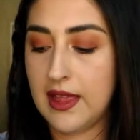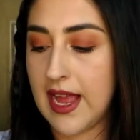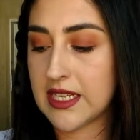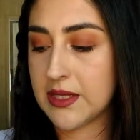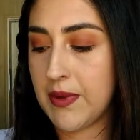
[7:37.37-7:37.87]
The
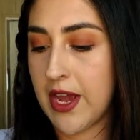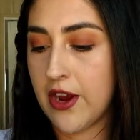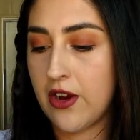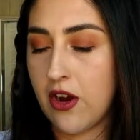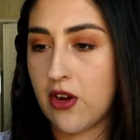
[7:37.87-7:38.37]
last
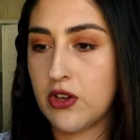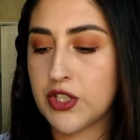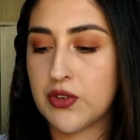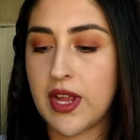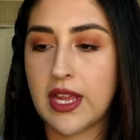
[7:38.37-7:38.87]
pair are
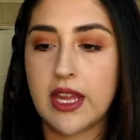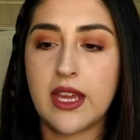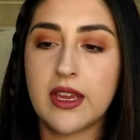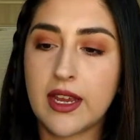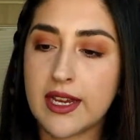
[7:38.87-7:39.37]
also
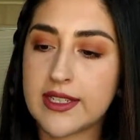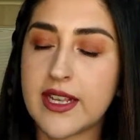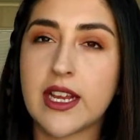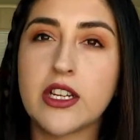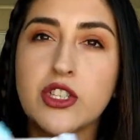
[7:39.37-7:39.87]
Nike. It
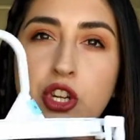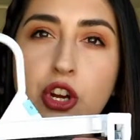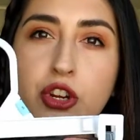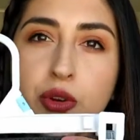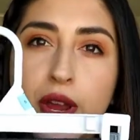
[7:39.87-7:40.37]
is like a
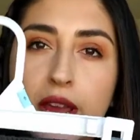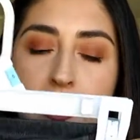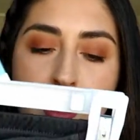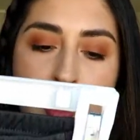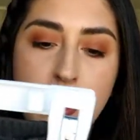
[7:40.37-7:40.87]
dark
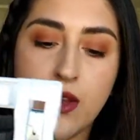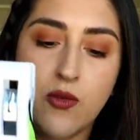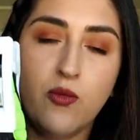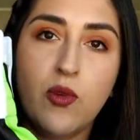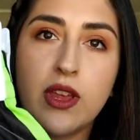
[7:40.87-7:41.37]
gray
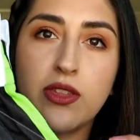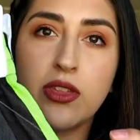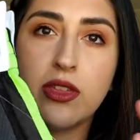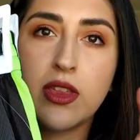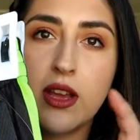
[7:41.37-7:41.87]
with
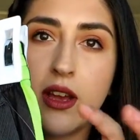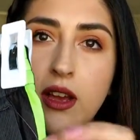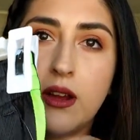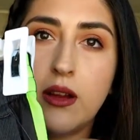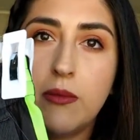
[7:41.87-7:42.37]

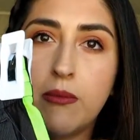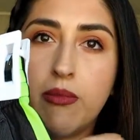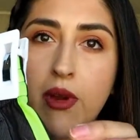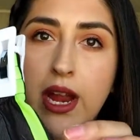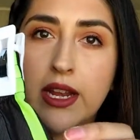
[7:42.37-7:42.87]

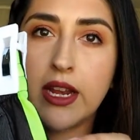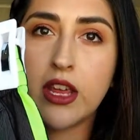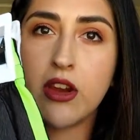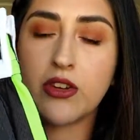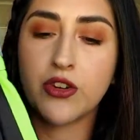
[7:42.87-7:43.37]
the bright
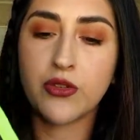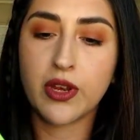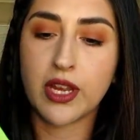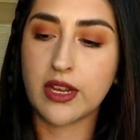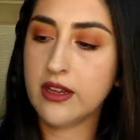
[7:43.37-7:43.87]
neon
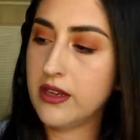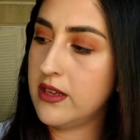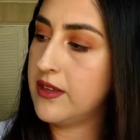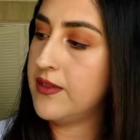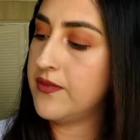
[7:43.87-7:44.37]
green.
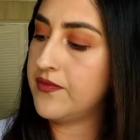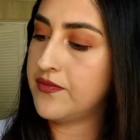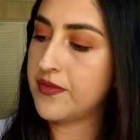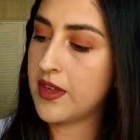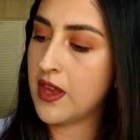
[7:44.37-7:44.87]

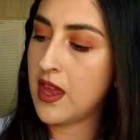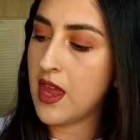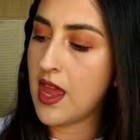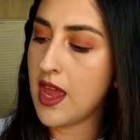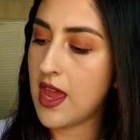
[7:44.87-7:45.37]

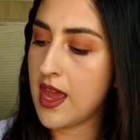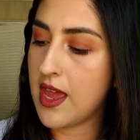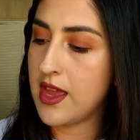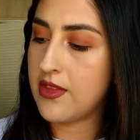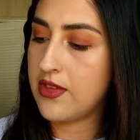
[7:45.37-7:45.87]

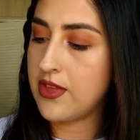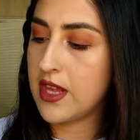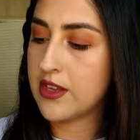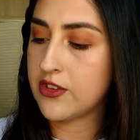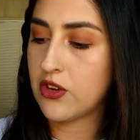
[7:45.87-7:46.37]
And
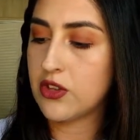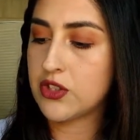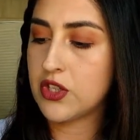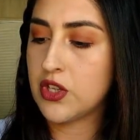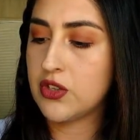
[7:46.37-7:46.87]
these are
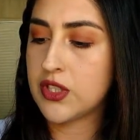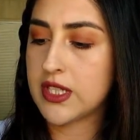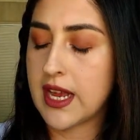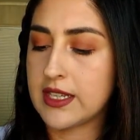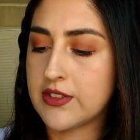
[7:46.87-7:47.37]
also
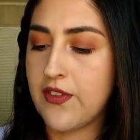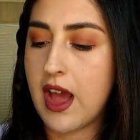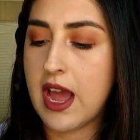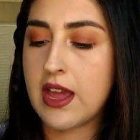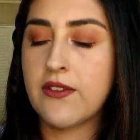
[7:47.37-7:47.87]
size
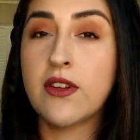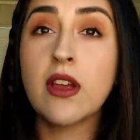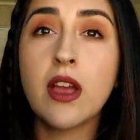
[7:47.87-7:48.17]
5.